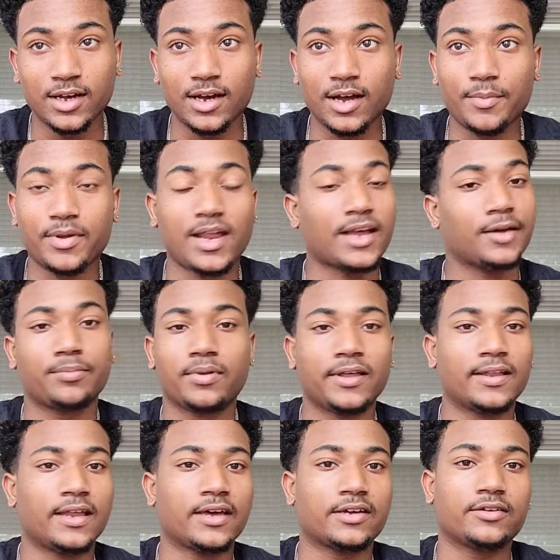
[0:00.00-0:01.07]
I mean, I could play
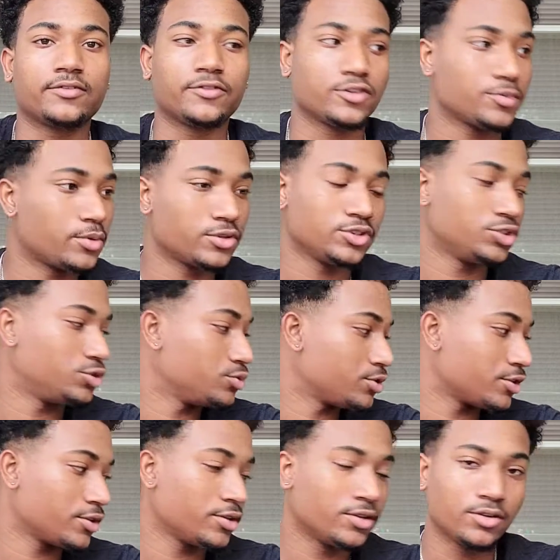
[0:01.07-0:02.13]
like first person
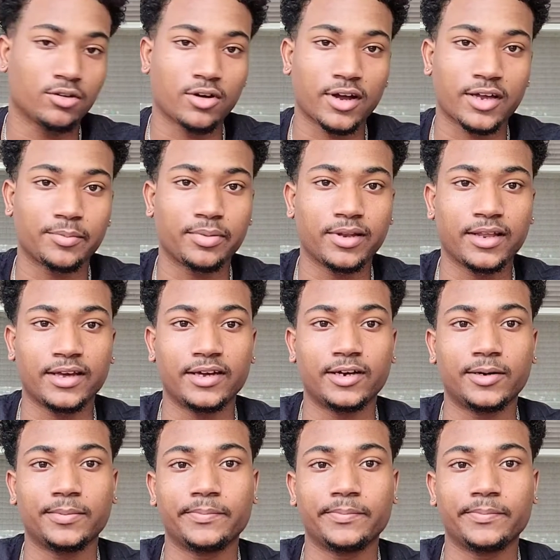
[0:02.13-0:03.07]
shooter, or I could play